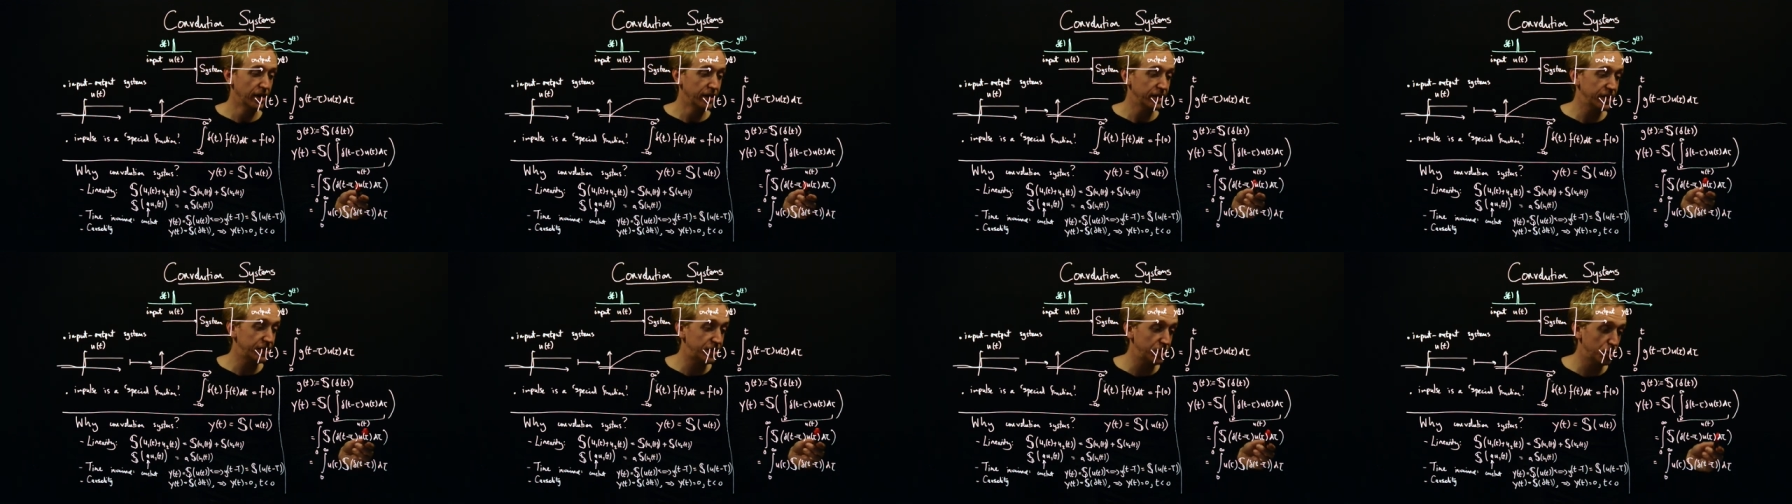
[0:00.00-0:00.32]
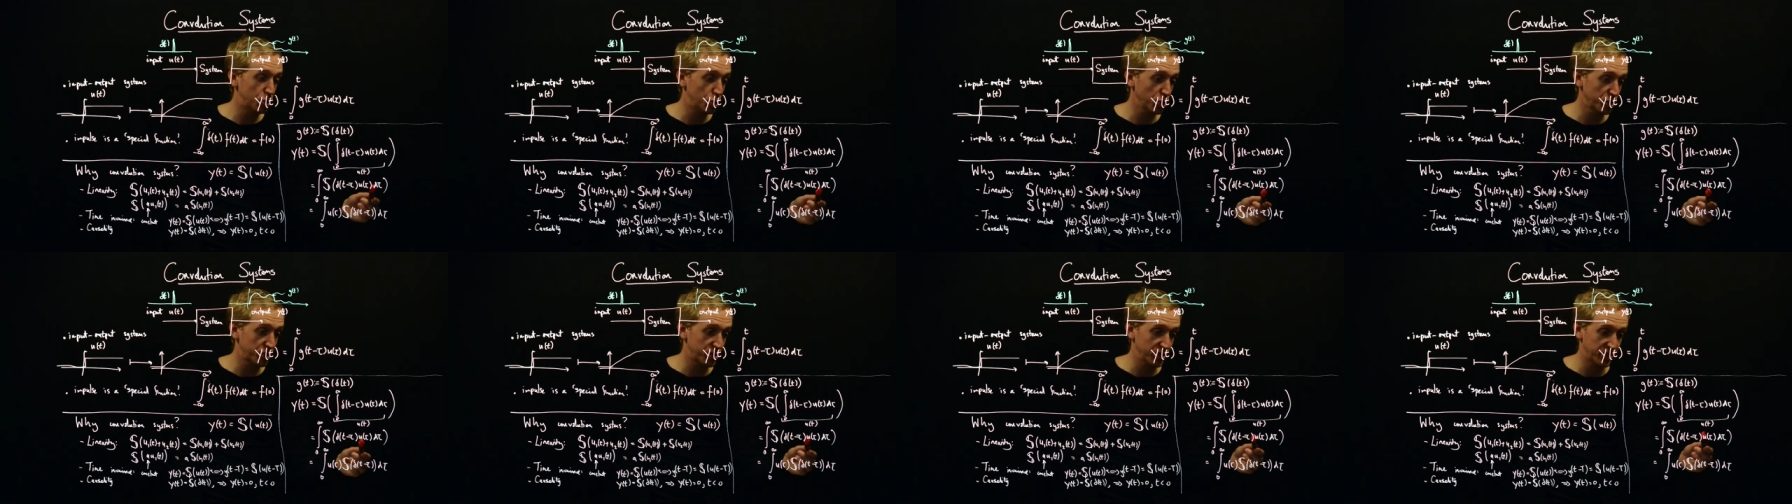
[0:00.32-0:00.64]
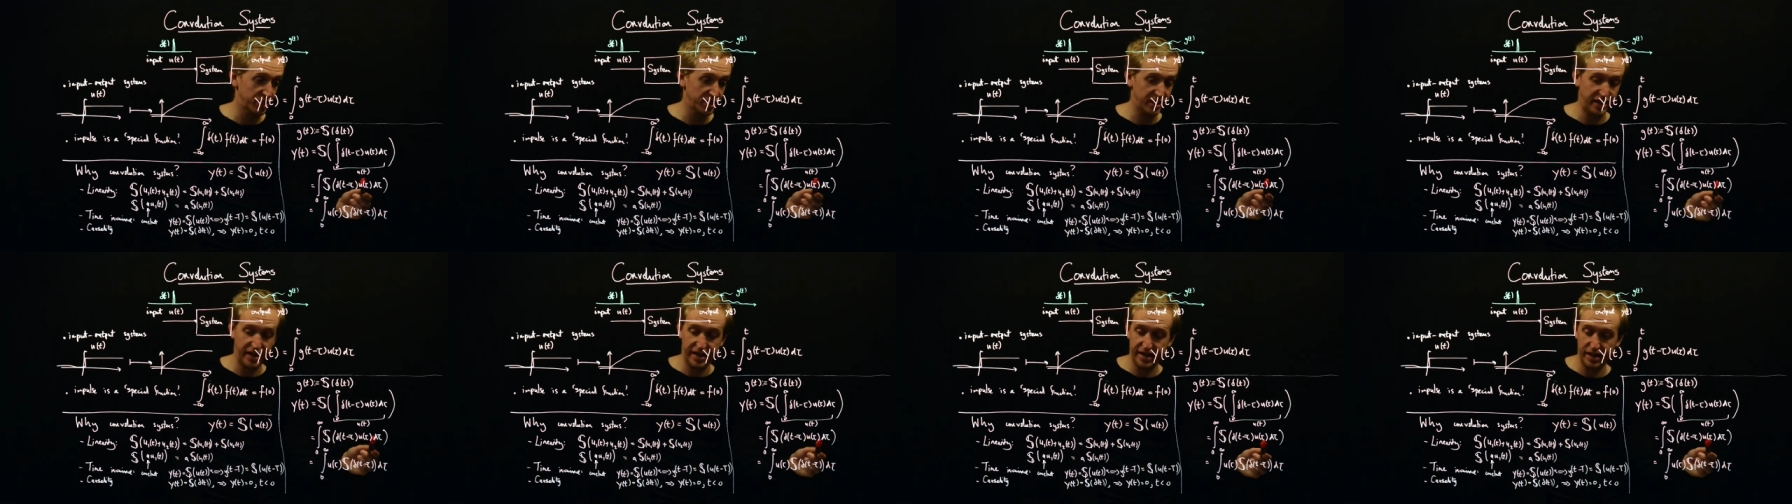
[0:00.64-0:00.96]
This is just a
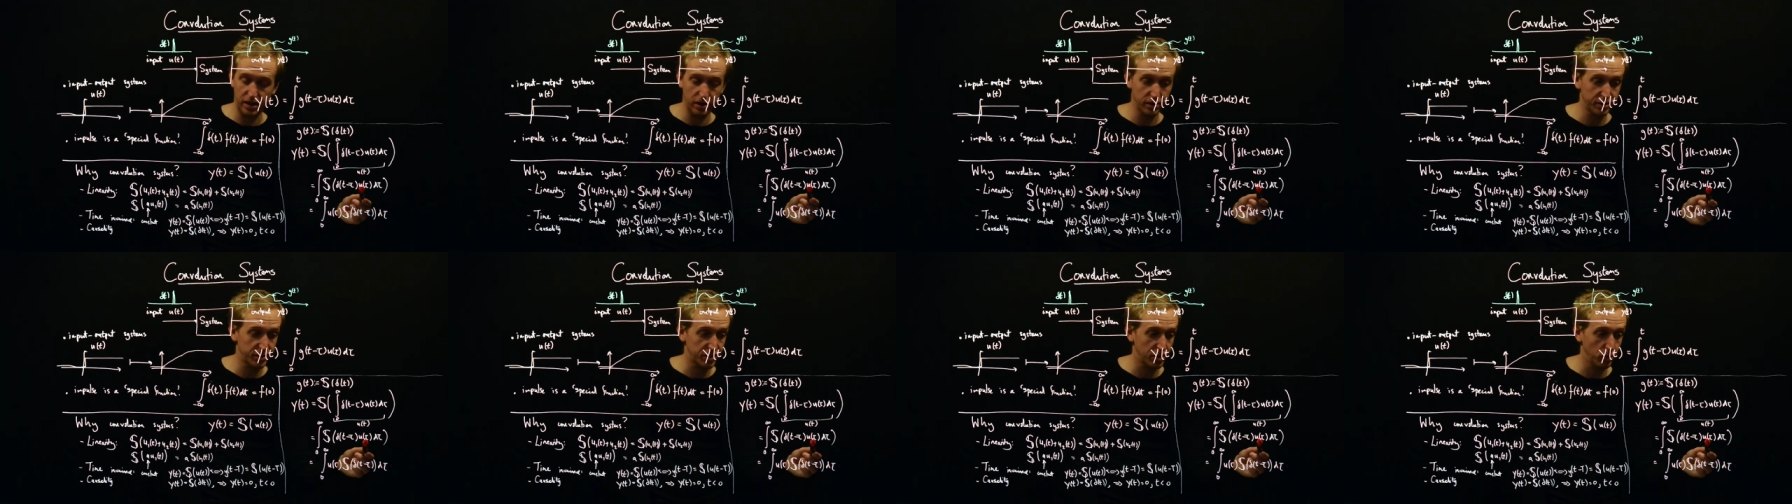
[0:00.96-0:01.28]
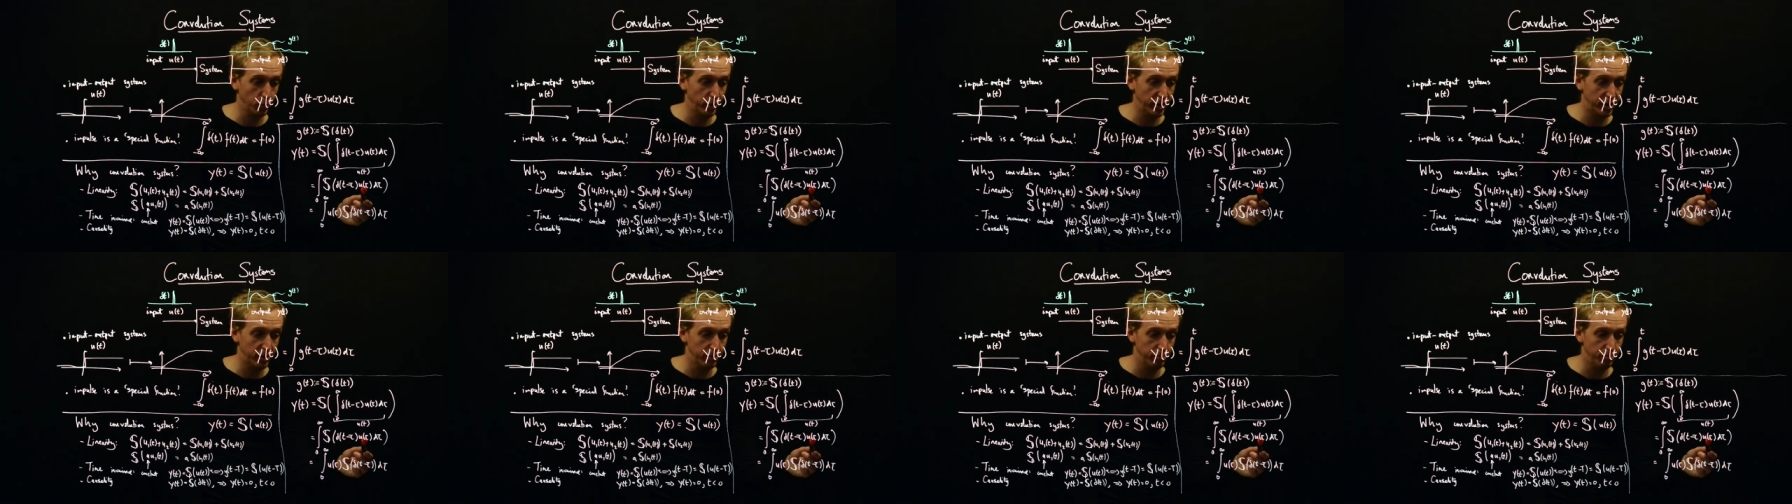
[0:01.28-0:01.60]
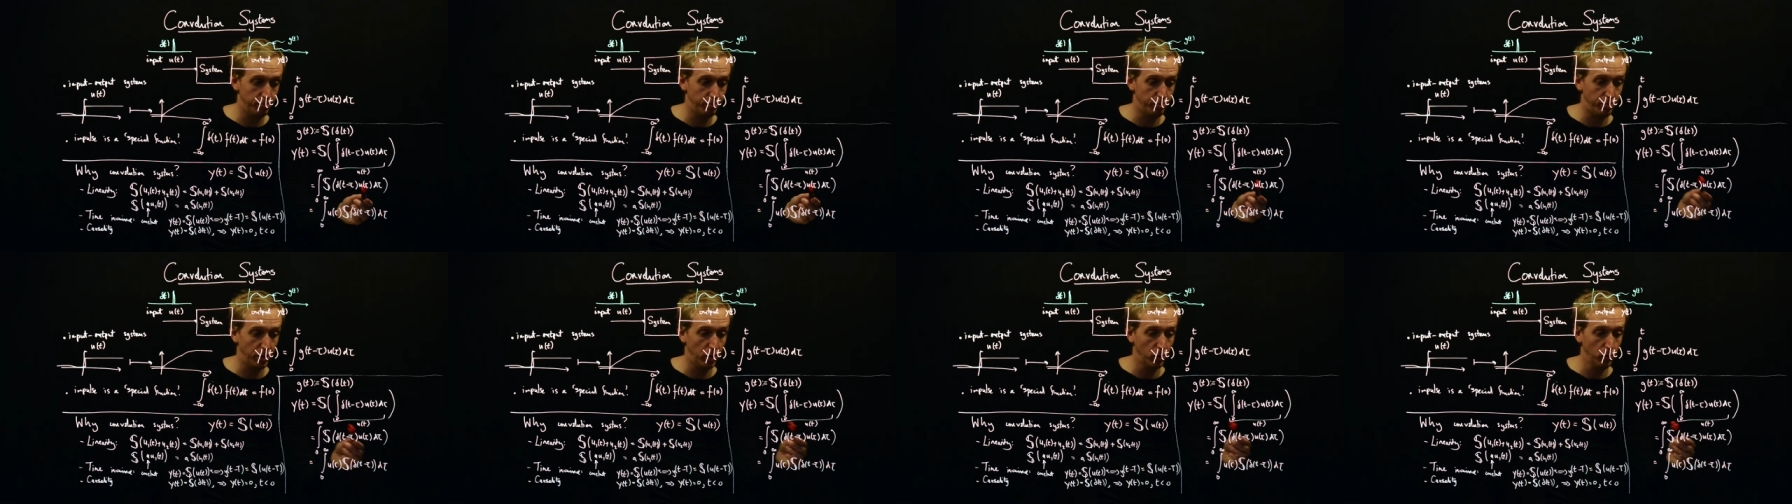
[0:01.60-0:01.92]
scalar, so we can
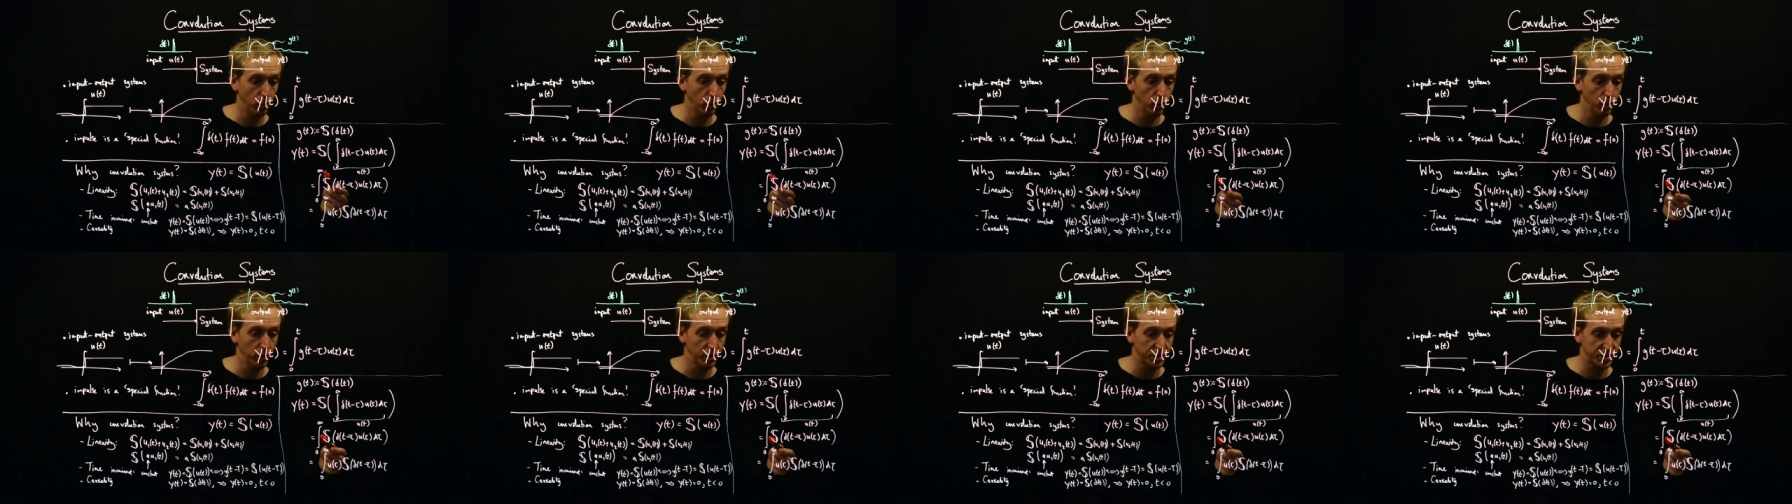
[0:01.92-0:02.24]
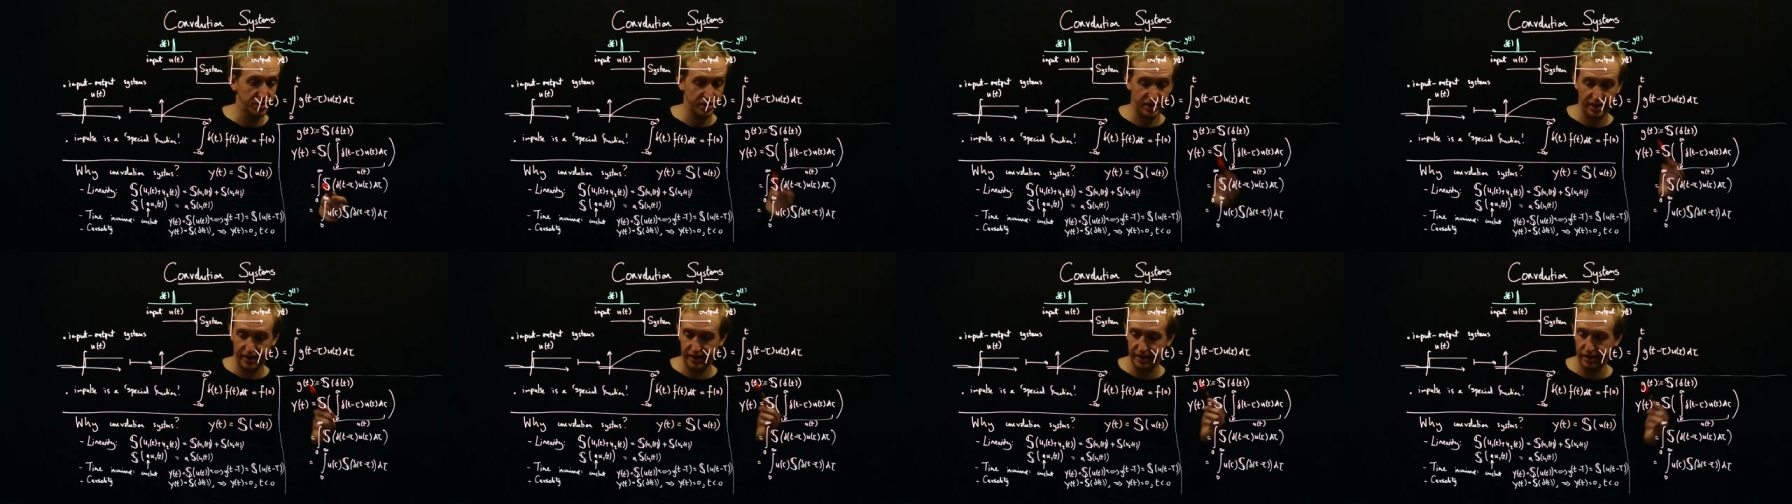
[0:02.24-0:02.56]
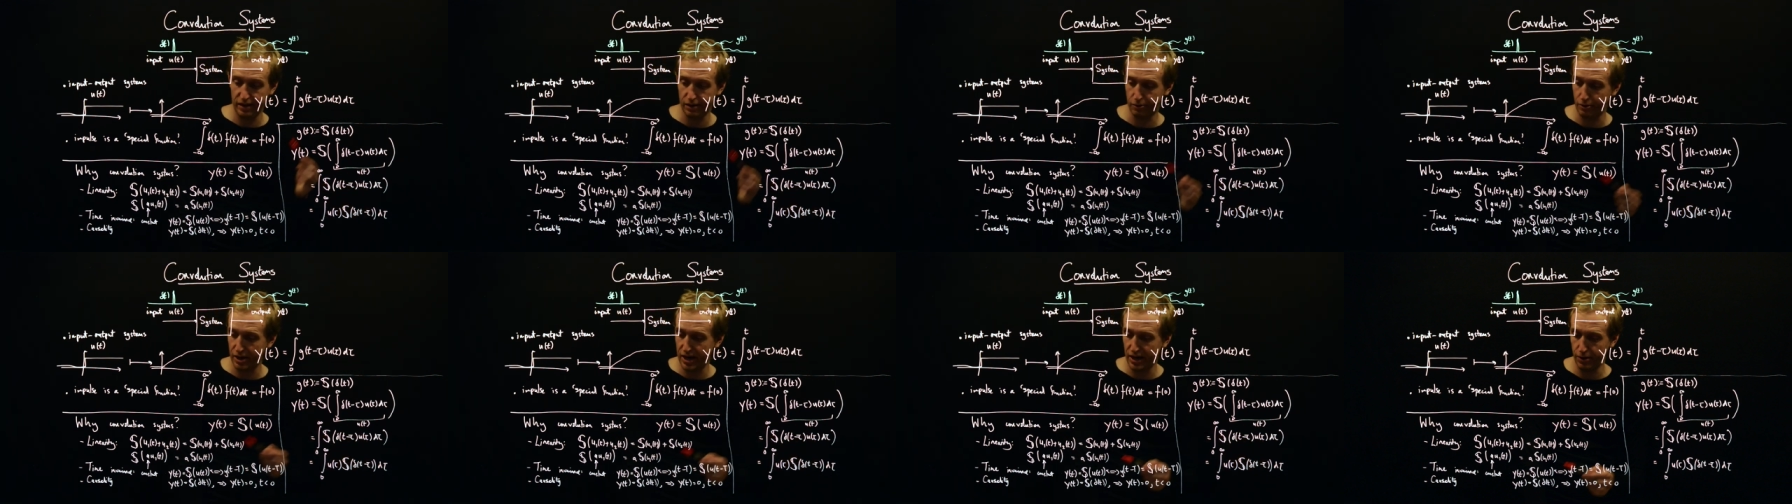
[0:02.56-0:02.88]
pull the
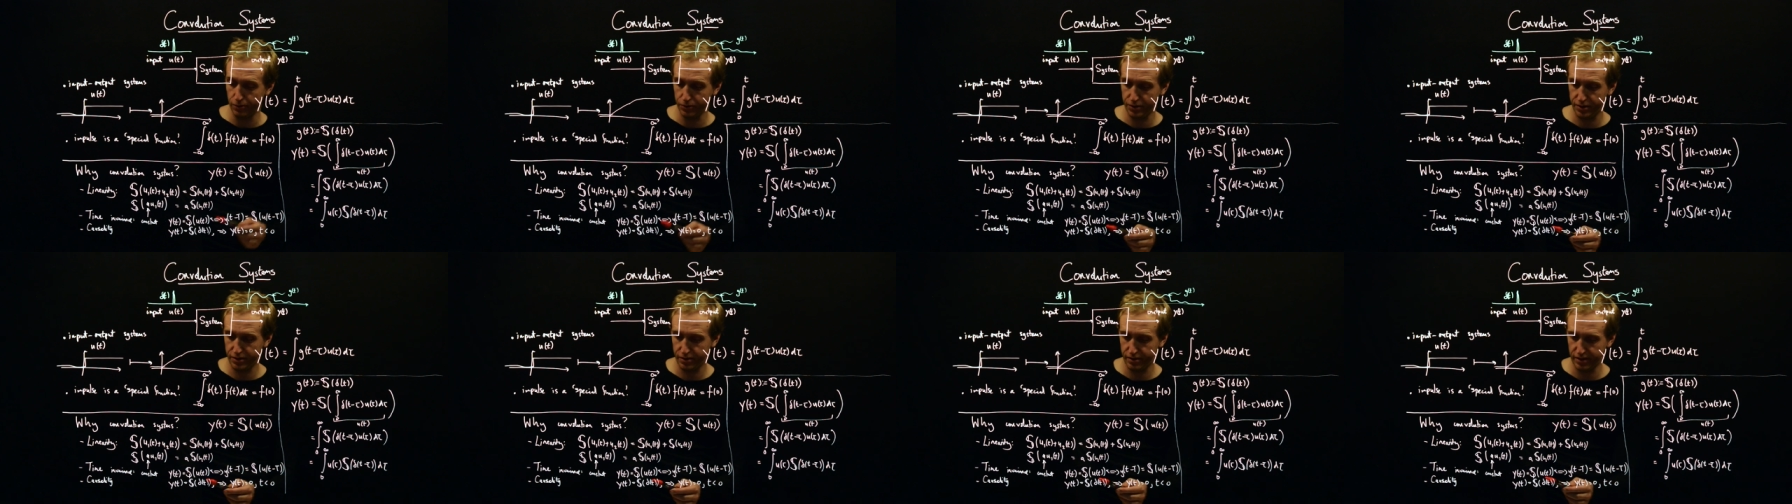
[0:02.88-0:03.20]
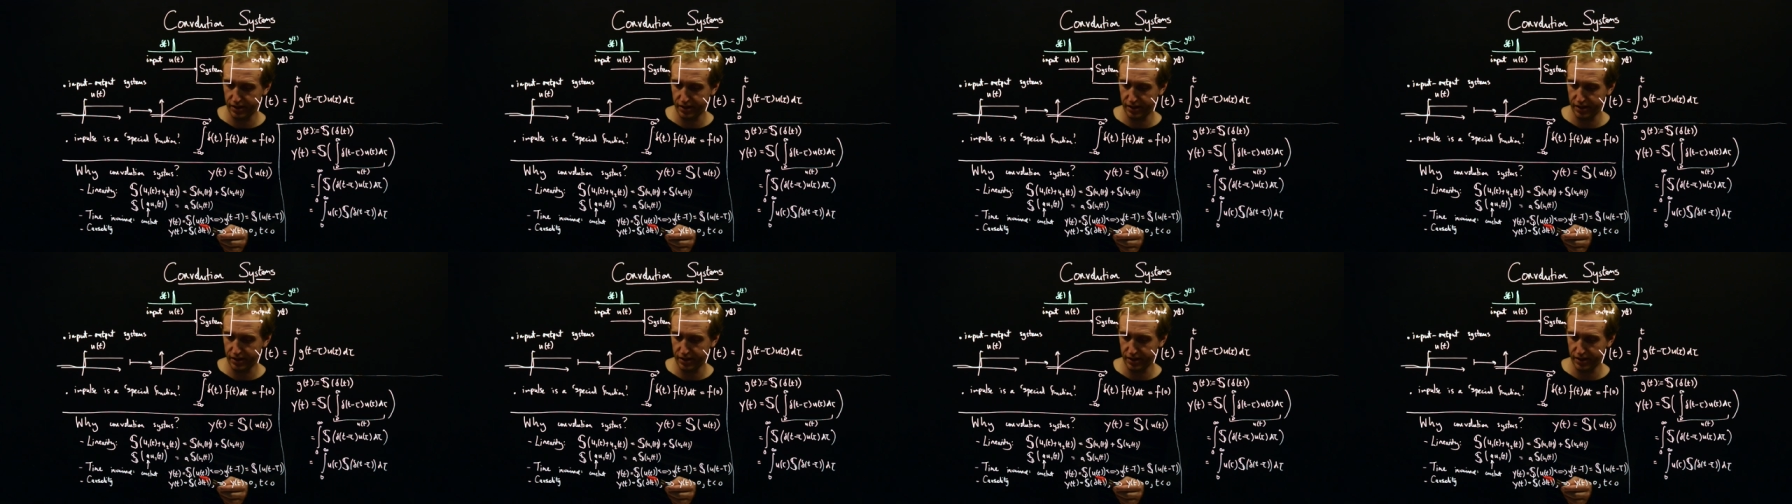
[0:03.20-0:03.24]
scalar out.